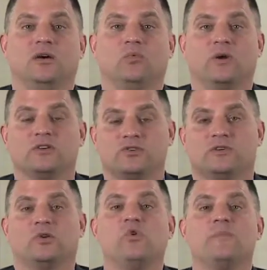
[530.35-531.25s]
where
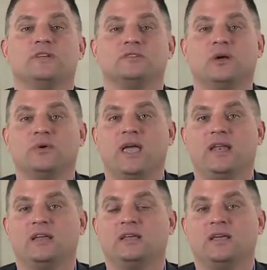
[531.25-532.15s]
certain equipment is
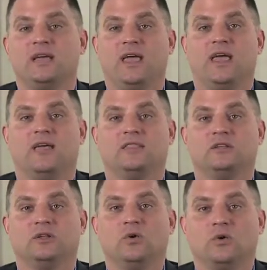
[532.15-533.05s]
located, and the
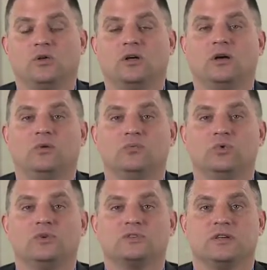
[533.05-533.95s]
local
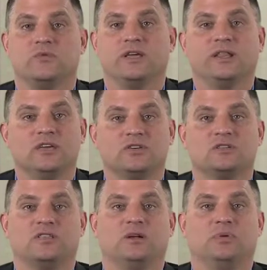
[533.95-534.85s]
rules and
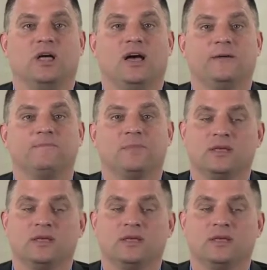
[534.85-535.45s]
regulations that apply.